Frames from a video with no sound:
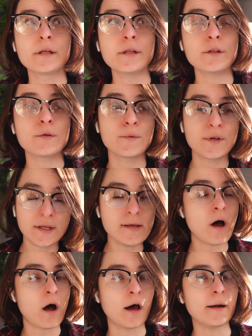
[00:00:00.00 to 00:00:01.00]

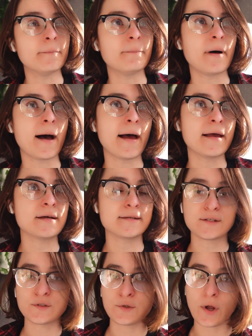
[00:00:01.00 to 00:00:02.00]
3 on my
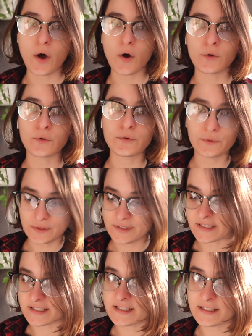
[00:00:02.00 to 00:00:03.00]
pseudo Route
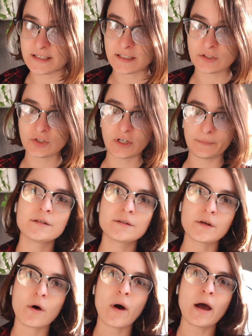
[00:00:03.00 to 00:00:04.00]
66 trip.
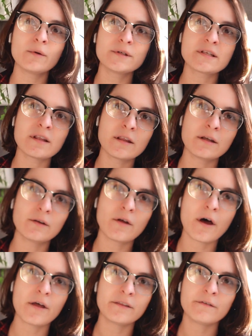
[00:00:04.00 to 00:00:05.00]
So I was a little
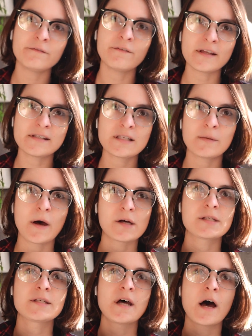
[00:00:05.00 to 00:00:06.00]
on the fence
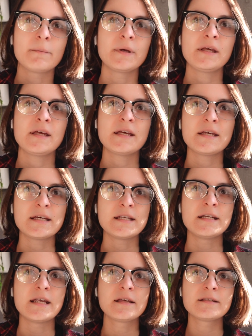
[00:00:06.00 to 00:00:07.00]
about stopping
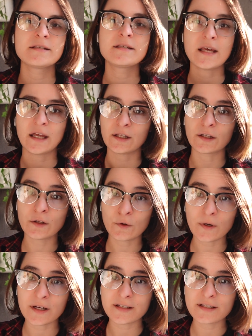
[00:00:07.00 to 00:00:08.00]
in St.
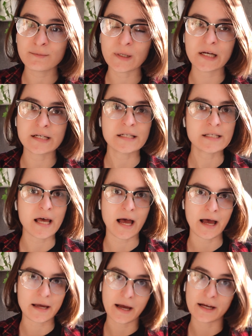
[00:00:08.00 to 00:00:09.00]
Louis because
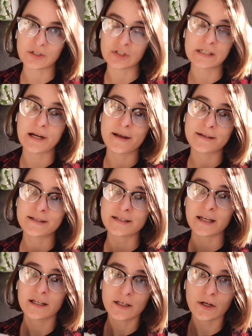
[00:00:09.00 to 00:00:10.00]
I actually
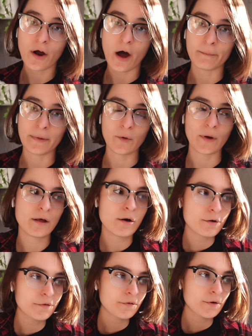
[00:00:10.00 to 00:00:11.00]
stayed here on my way
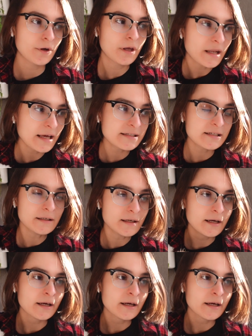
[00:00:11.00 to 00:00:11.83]
over, and I did.